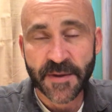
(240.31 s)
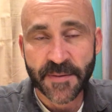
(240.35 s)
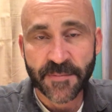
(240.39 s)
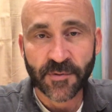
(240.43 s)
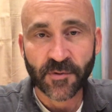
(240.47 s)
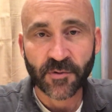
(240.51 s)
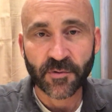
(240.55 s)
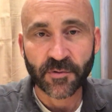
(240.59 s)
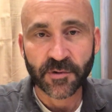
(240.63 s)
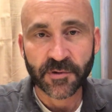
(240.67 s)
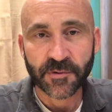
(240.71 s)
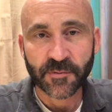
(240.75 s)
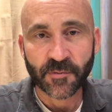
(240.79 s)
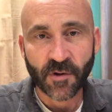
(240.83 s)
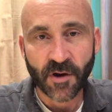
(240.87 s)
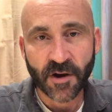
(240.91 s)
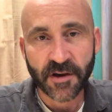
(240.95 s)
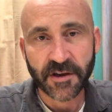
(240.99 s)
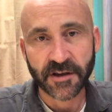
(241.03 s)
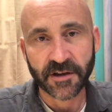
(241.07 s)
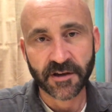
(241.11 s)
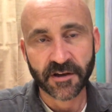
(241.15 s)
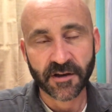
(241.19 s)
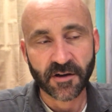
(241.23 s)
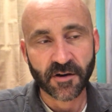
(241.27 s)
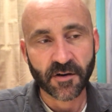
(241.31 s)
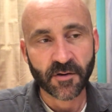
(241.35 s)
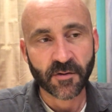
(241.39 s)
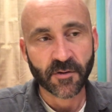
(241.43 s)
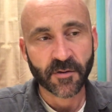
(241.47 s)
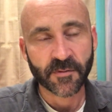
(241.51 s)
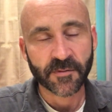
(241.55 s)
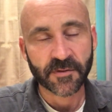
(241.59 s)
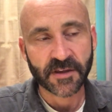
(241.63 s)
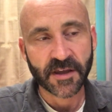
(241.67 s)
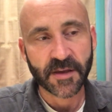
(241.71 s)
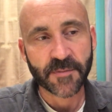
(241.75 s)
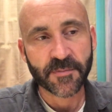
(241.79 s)
people would want to go,
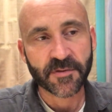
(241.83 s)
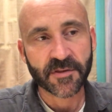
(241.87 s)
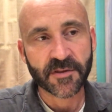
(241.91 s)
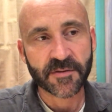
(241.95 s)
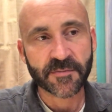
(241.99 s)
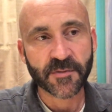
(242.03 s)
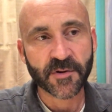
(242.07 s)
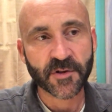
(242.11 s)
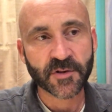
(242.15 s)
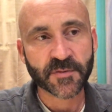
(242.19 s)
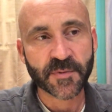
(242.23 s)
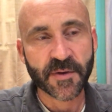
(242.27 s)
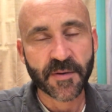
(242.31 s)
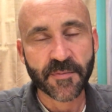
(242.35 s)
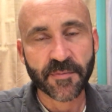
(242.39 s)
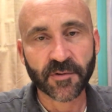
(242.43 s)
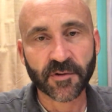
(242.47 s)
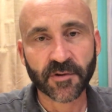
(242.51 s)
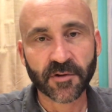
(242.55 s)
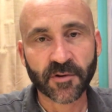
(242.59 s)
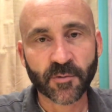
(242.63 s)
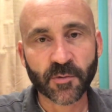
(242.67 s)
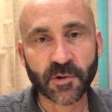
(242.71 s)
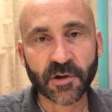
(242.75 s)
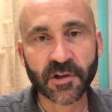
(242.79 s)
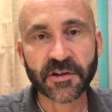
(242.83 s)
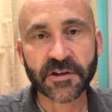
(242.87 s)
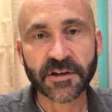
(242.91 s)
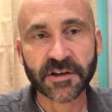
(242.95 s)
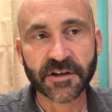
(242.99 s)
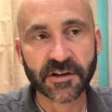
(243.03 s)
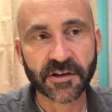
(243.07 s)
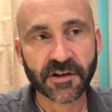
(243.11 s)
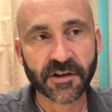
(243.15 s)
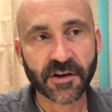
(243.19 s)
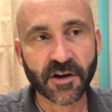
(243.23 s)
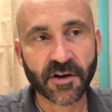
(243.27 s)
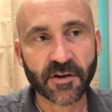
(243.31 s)
or deeper than most people are willing
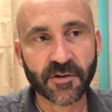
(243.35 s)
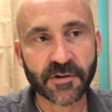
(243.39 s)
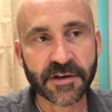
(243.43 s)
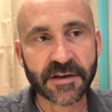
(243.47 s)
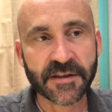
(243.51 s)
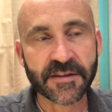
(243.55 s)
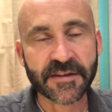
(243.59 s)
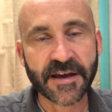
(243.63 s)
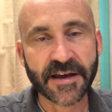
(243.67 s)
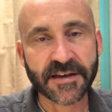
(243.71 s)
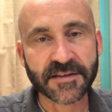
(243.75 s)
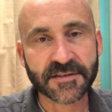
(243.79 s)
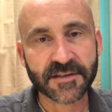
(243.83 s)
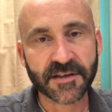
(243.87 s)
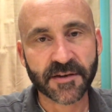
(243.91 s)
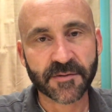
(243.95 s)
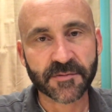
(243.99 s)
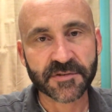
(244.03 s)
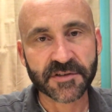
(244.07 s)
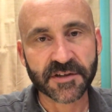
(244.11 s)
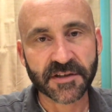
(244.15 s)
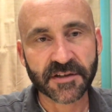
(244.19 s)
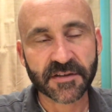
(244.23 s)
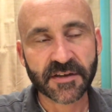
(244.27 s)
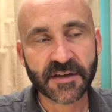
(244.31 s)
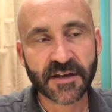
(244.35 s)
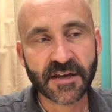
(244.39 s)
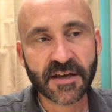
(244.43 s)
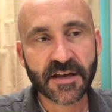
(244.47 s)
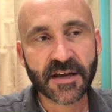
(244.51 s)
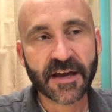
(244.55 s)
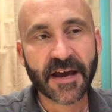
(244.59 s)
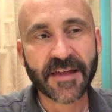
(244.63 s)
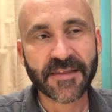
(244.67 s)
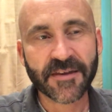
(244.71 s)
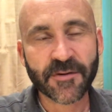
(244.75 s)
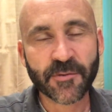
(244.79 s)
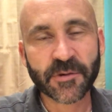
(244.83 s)
to go into that subject.
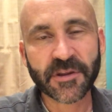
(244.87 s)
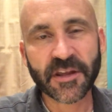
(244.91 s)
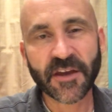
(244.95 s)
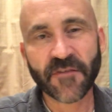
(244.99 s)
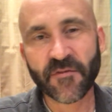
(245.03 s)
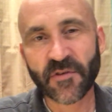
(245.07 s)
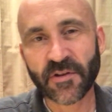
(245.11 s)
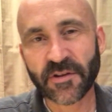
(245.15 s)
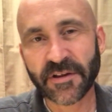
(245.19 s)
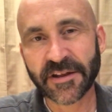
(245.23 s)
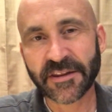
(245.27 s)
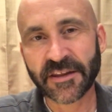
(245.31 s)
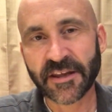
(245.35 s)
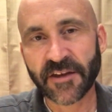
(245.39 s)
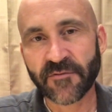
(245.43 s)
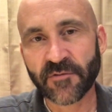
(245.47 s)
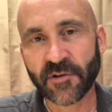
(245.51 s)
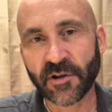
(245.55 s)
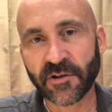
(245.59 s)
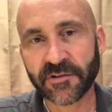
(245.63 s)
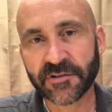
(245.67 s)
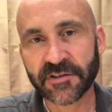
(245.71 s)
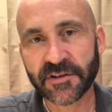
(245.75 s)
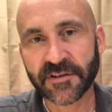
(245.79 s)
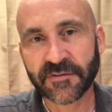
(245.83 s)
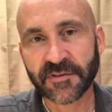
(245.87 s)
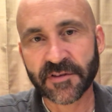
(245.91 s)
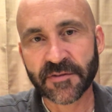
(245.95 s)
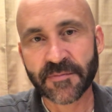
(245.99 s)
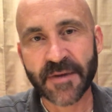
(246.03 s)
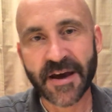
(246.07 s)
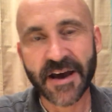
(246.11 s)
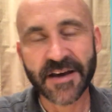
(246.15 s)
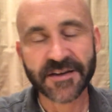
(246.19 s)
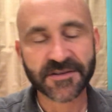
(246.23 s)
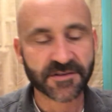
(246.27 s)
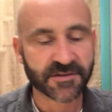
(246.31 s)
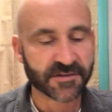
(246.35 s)
And then when they feel like they've relatively
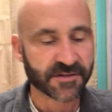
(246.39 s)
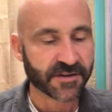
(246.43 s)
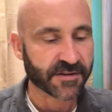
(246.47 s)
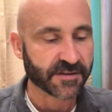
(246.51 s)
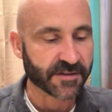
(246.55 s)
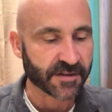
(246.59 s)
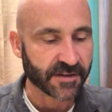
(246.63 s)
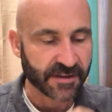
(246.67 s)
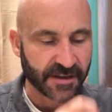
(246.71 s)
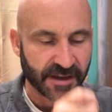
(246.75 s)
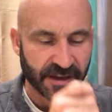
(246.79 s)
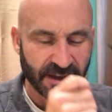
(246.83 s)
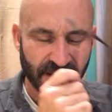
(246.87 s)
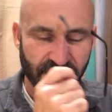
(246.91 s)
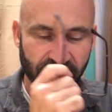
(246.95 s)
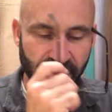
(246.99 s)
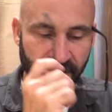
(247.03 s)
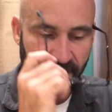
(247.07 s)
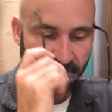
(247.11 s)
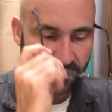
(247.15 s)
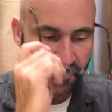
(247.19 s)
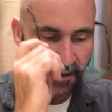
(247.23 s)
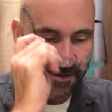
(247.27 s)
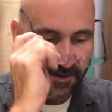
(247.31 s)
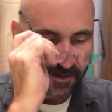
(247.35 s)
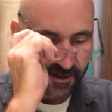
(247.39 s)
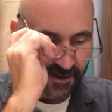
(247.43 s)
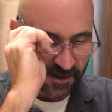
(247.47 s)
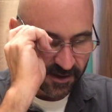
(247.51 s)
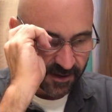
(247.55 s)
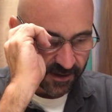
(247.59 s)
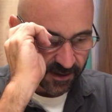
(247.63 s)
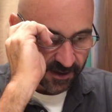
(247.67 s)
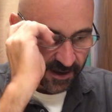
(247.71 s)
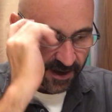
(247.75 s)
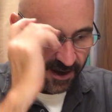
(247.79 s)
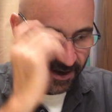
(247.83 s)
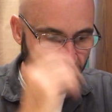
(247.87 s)
mastered it, then they they tend
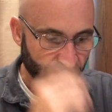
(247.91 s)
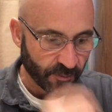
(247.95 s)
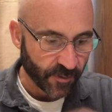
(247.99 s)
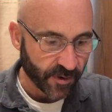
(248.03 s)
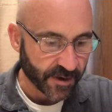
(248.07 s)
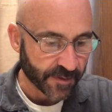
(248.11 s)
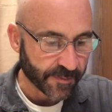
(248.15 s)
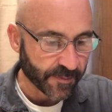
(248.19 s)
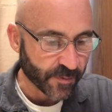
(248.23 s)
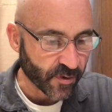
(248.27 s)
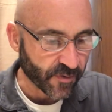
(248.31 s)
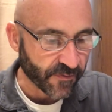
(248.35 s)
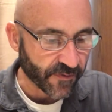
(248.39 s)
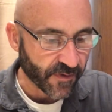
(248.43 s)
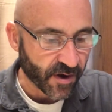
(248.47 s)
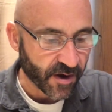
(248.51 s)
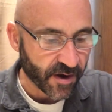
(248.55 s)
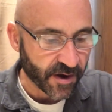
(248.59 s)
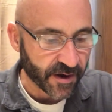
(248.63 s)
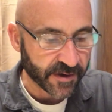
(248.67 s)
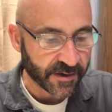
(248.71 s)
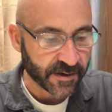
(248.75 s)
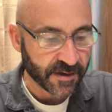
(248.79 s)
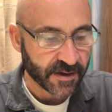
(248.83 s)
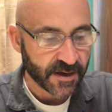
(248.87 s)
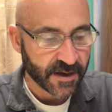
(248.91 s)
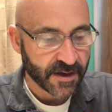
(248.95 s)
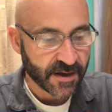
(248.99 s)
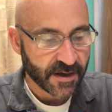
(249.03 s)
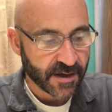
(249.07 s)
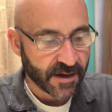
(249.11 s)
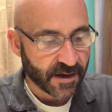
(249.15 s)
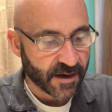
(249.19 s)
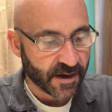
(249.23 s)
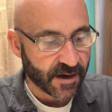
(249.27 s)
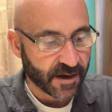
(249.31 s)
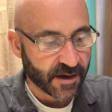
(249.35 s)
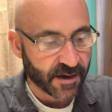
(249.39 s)
to kind of want to move on.
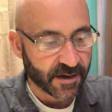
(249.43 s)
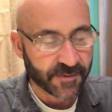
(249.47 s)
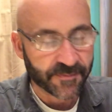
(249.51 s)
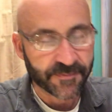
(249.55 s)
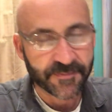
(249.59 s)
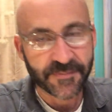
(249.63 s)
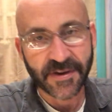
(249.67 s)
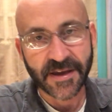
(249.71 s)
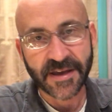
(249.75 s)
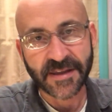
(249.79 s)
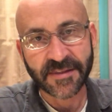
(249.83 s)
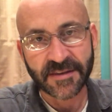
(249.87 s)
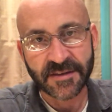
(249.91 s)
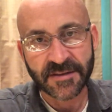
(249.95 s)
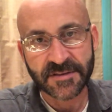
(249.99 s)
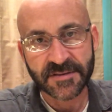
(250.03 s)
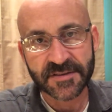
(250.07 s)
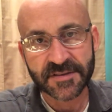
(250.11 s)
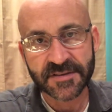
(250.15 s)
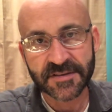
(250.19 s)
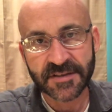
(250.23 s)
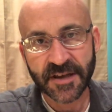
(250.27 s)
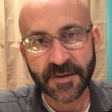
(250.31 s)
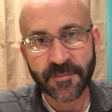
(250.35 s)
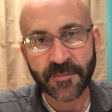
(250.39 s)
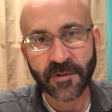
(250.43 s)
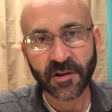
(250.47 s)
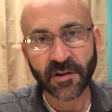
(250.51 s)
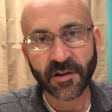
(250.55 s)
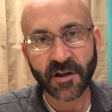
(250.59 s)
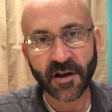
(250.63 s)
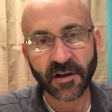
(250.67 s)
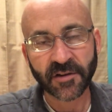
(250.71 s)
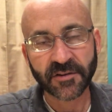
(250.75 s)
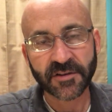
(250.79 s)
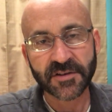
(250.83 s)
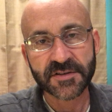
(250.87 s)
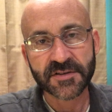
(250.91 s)
Um, and then skim
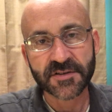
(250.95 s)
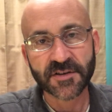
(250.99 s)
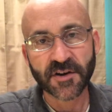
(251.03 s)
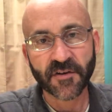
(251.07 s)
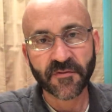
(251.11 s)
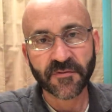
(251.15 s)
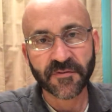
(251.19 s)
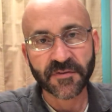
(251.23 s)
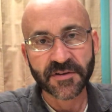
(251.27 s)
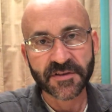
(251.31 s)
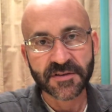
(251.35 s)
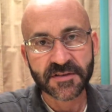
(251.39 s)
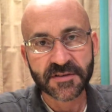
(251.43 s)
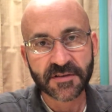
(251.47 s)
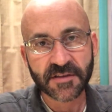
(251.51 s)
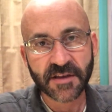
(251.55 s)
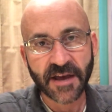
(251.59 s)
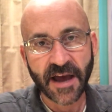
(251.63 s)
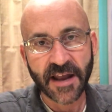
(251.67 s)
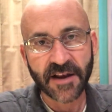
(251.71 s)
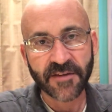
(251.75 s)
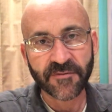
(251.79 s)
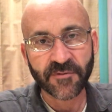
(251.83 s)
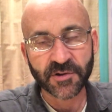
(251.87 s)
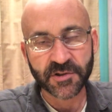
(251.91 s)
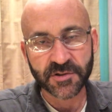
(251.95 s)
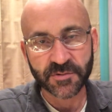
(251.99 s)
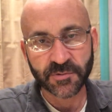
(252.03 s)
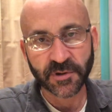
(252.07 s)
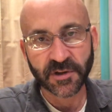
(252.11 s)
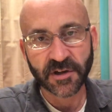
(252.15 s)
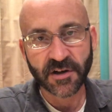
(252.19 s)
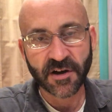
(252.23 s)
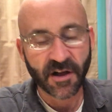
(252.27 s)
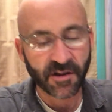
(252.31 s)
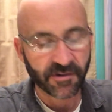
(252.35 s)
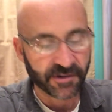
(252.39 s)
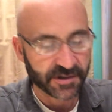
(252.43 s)
along the surface, kind of what you
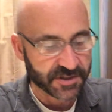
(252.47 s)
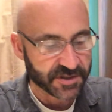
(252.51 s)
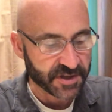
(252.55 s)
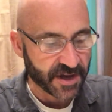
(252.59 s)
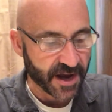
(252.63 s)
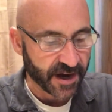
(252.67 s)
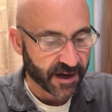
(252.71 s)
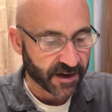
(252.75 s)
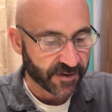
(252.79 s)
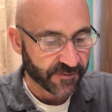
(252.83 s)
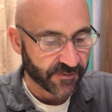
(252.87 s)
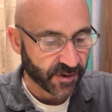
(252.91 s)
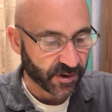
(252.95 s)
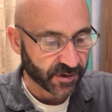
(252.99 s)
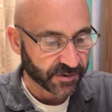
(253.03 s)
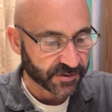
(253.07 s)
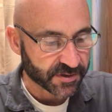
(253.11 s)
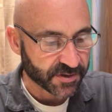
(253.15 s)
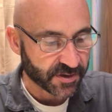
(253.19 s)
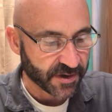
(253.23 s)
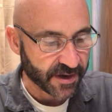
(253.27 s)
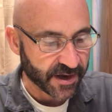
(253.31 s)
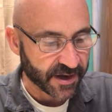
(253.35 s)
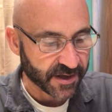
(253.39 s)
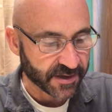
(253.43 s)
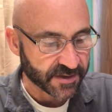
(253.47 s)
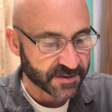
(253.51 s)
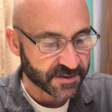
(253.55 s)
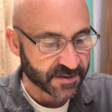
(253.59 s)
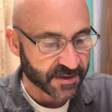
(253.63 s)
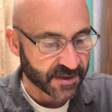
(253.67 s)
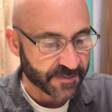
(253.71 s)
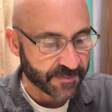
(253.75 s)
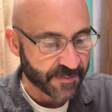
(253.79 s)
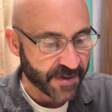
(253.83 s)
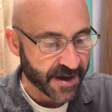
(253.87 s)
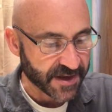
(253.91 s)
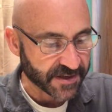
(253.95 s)
would call a jack of all trades
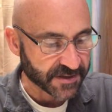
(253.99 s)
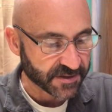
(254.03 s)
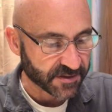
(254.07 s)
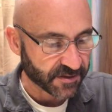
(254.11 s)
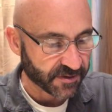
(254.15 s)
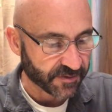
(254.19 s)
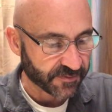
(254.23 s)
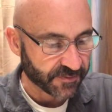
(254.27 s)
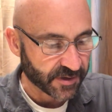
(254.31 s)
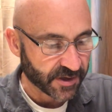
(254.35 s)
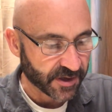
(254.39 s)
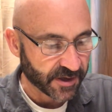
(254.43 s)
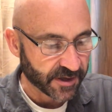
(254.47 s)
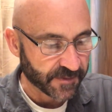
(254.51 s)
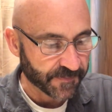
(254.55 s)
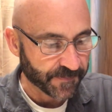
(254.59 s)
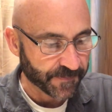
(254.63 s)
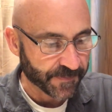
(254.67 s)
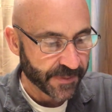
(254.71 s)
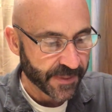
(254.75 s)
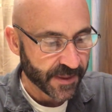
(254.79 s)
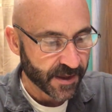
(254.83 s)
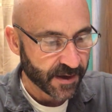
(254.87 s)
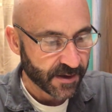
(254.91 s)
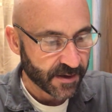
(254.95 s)
and a master of none.